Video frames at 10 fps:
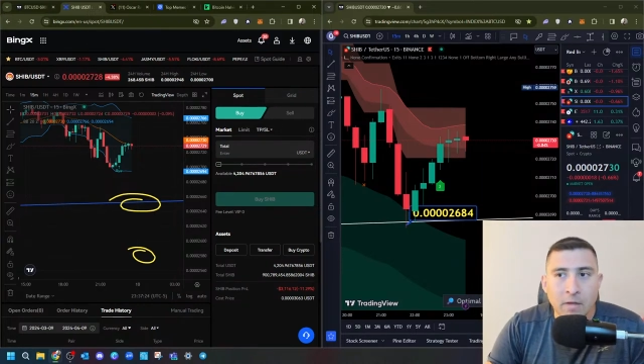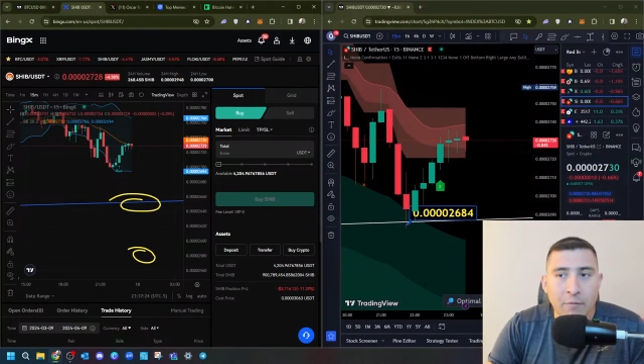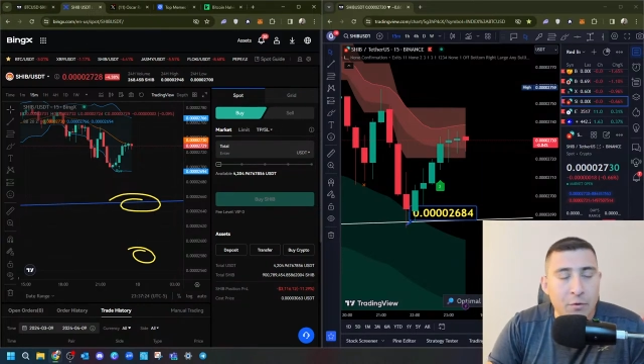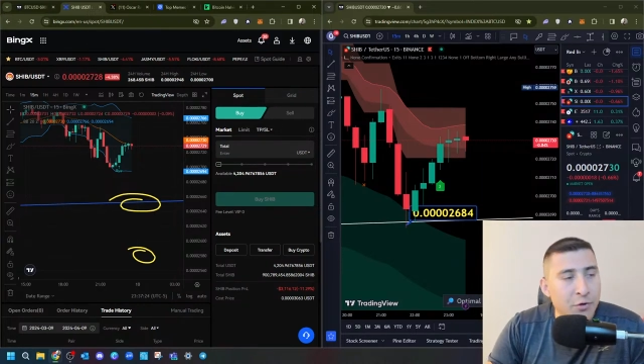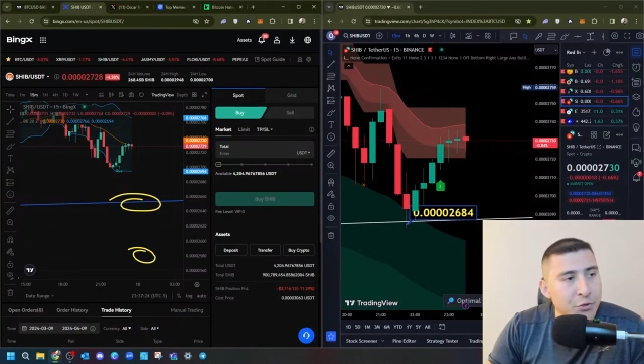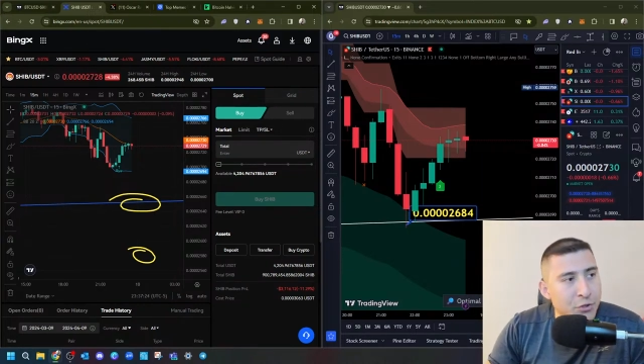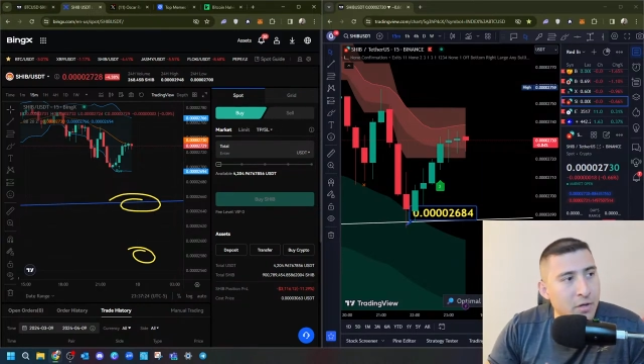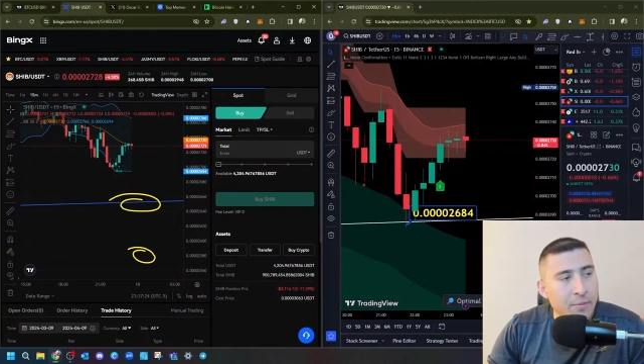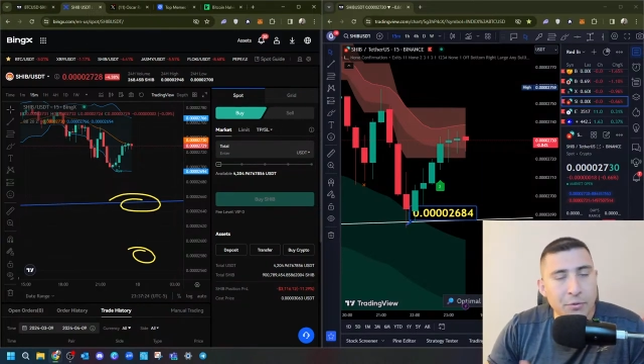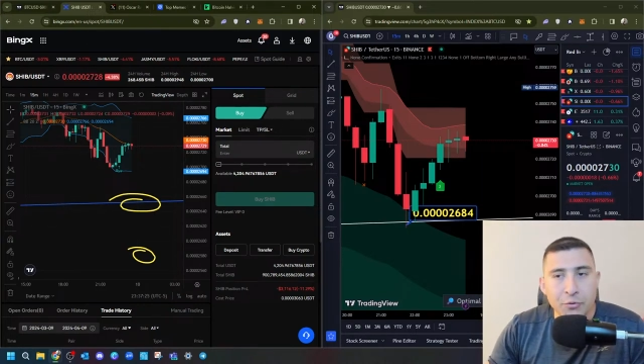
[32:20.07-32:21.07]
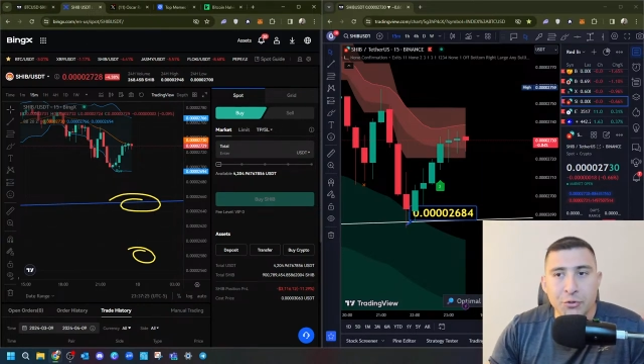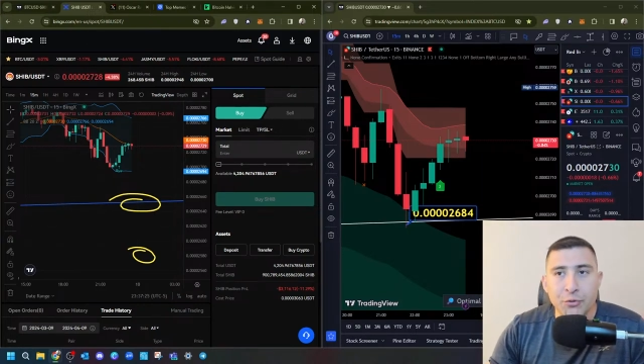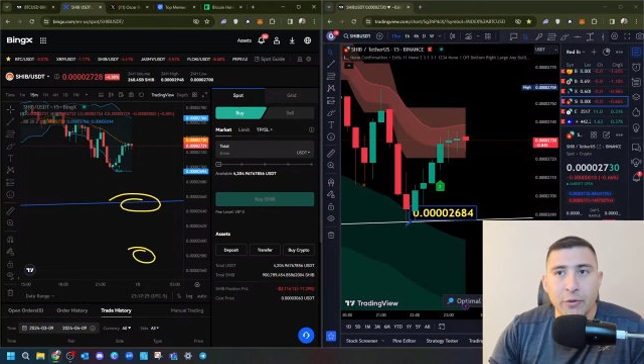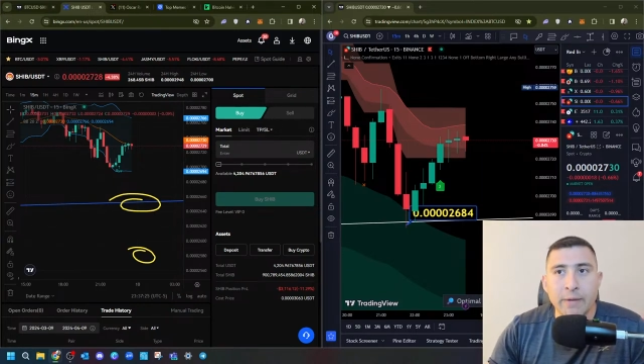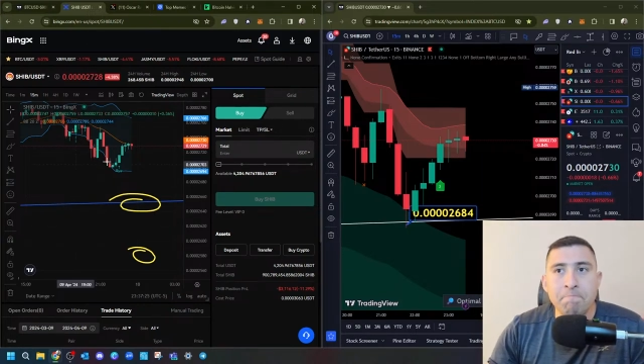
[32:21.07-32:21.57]
If you're just coming to the
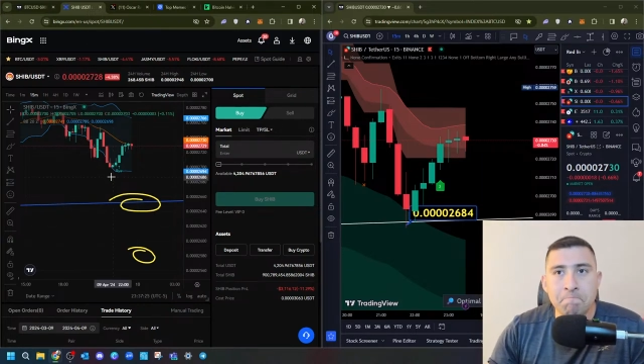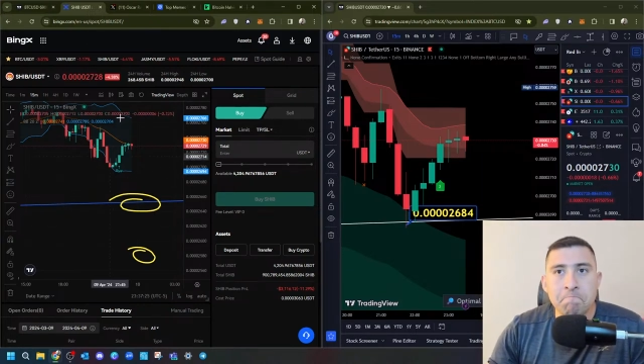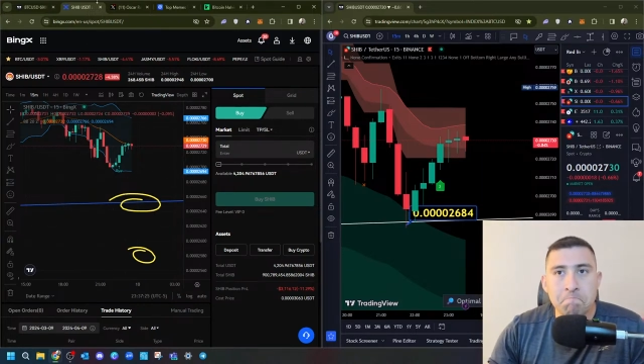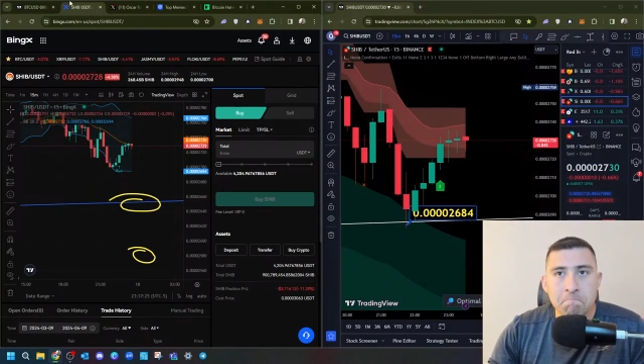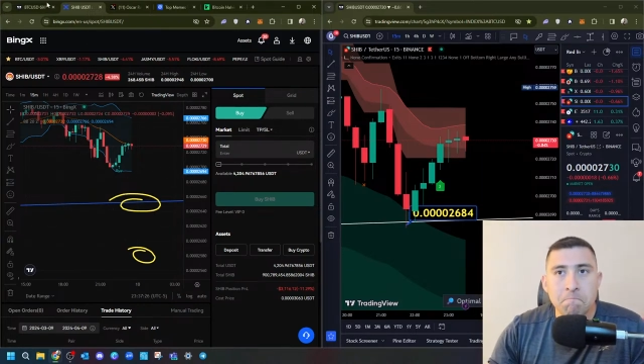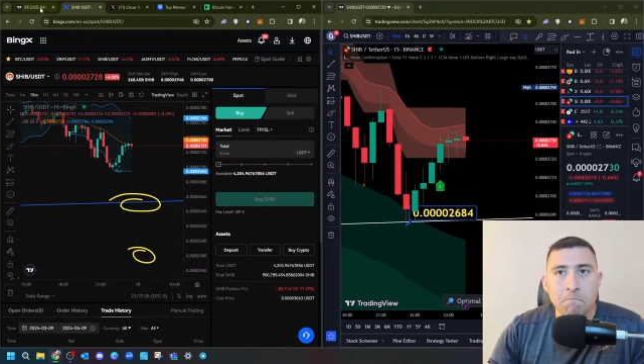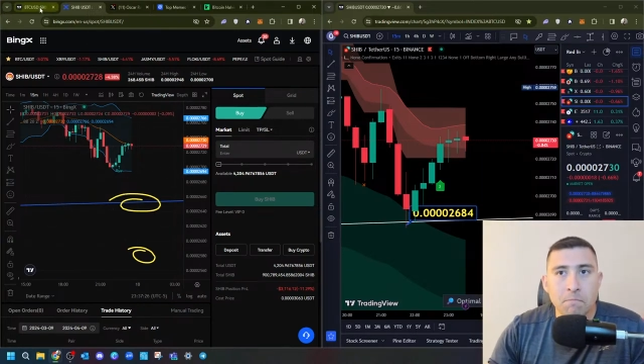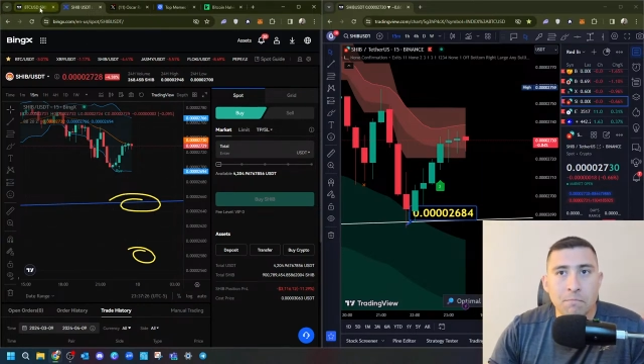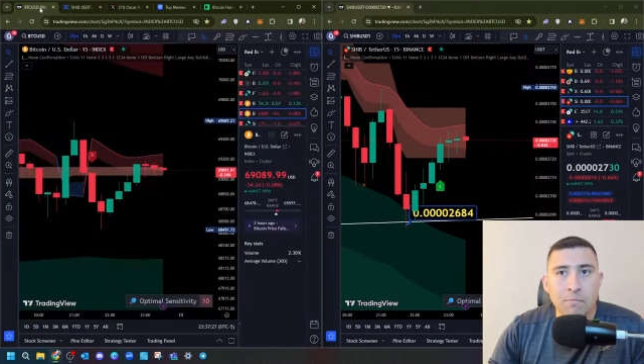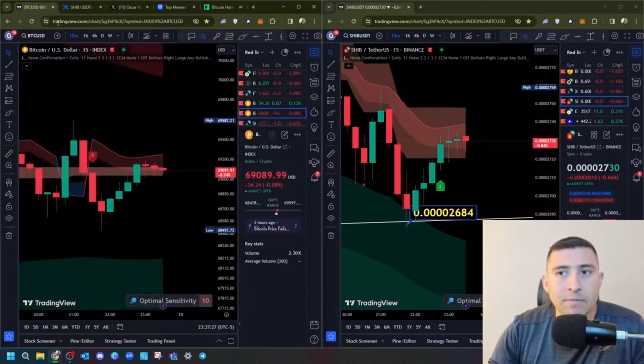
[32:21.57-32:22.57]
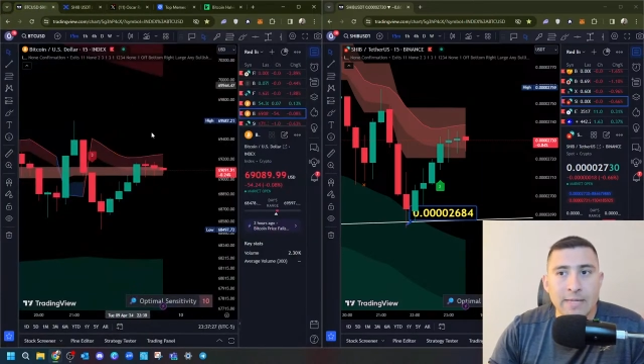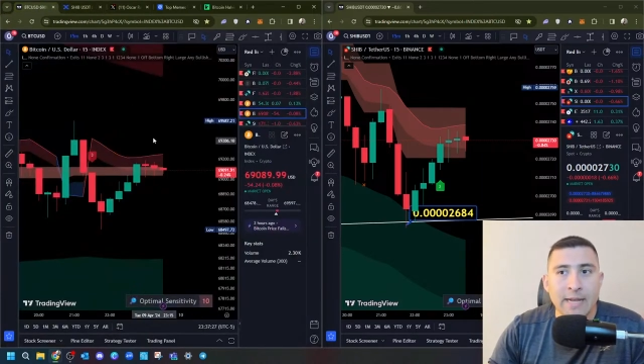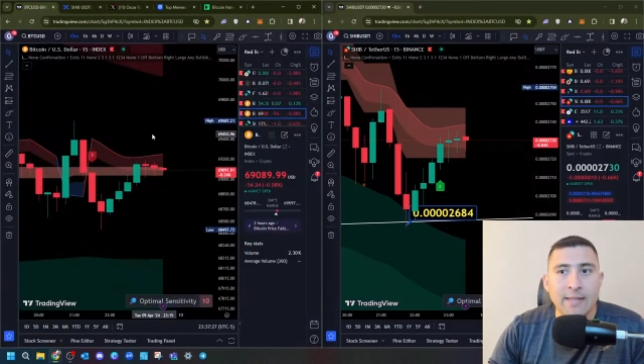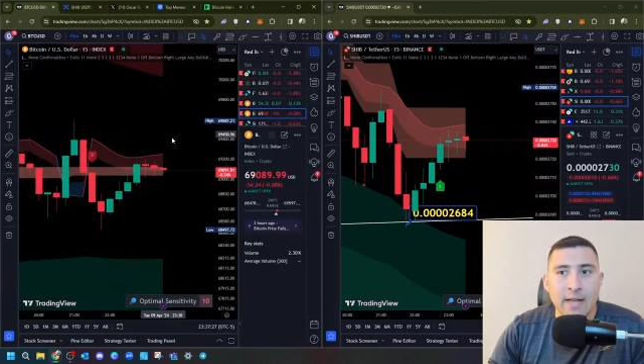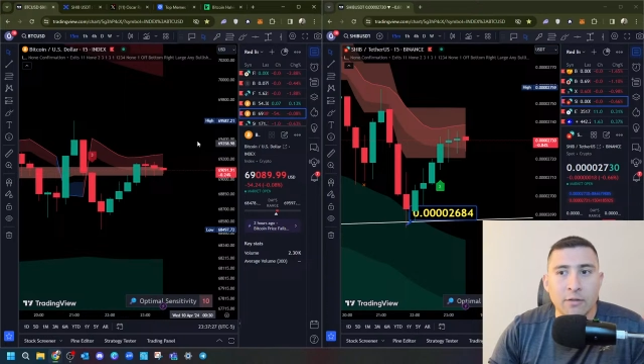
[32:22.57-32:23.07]
stream,
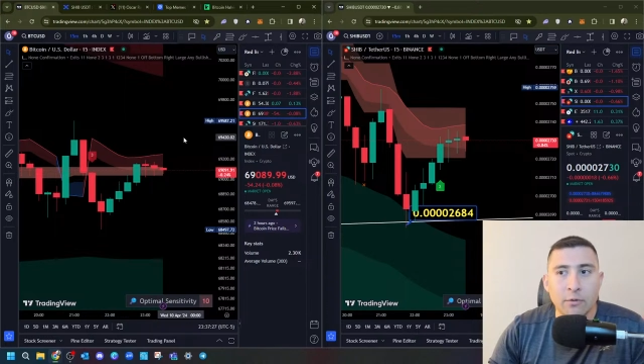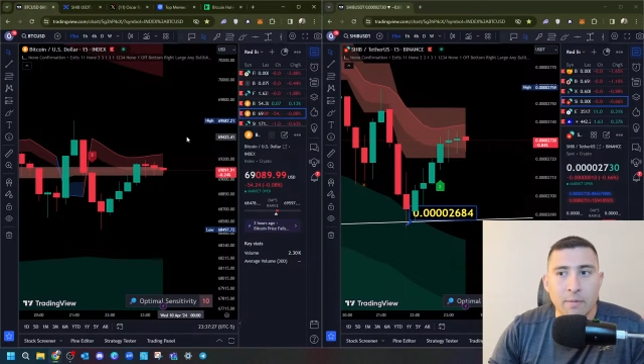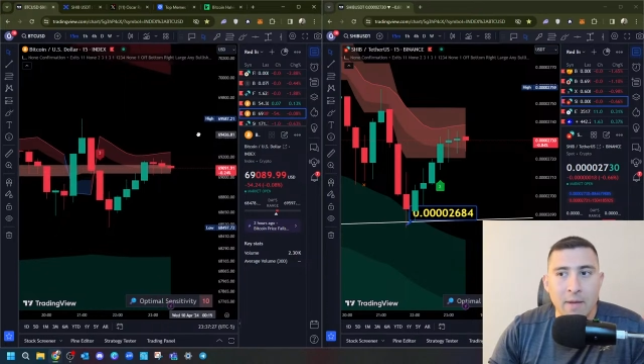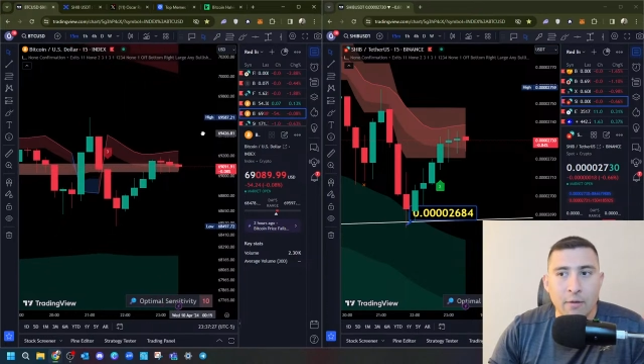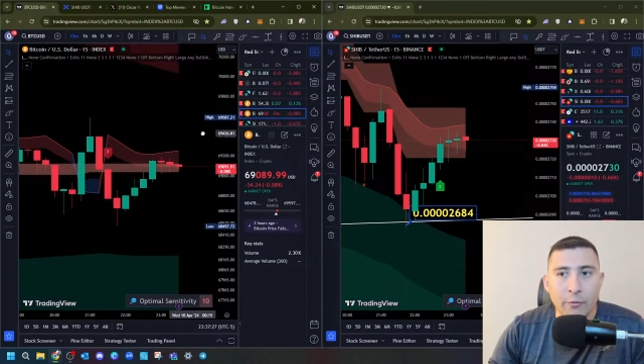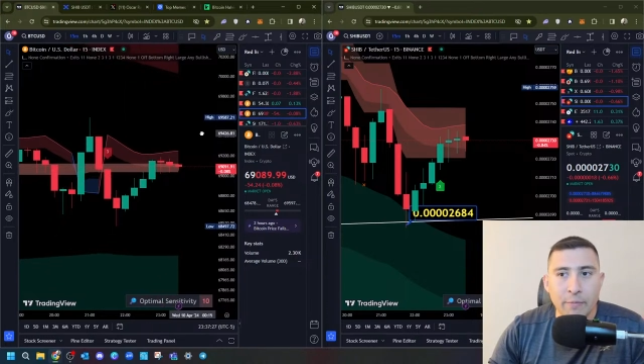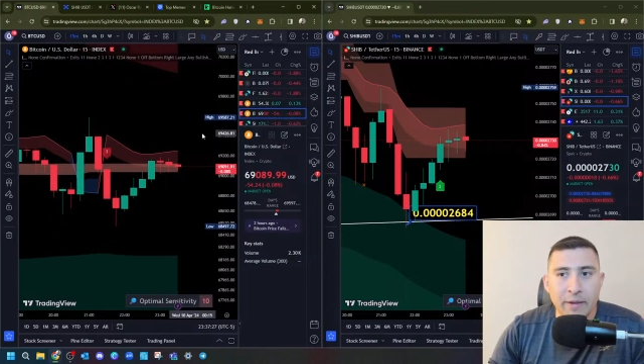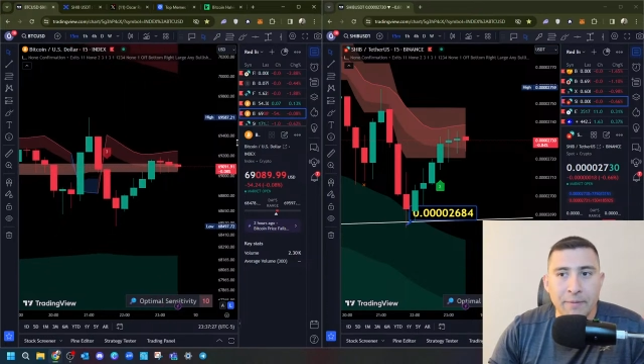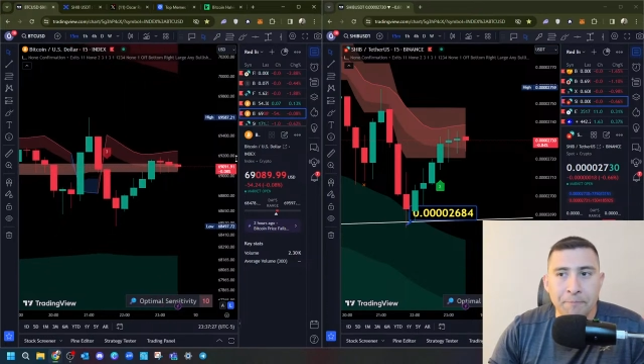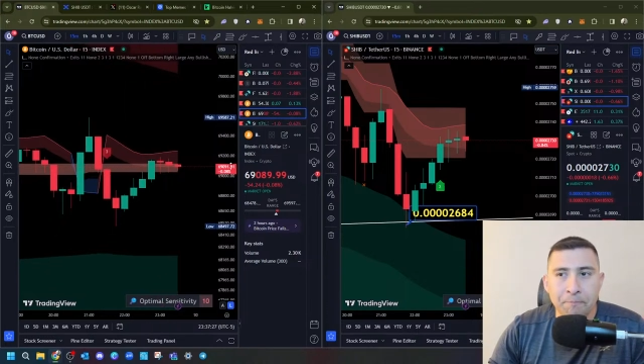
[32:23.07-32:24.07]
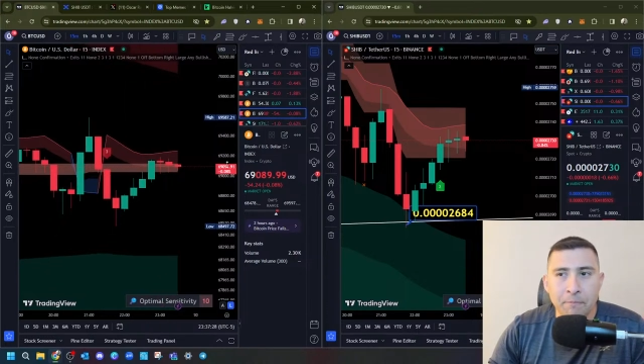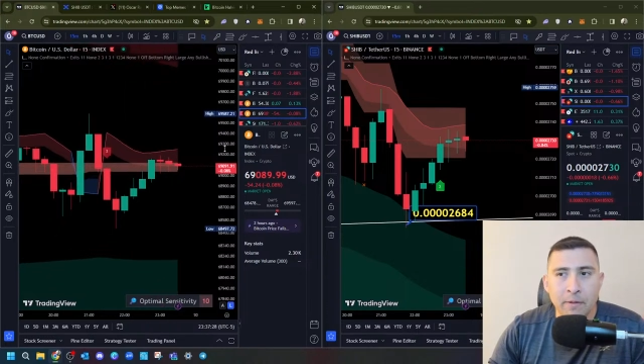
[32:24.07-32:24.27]
take that to the bank with me.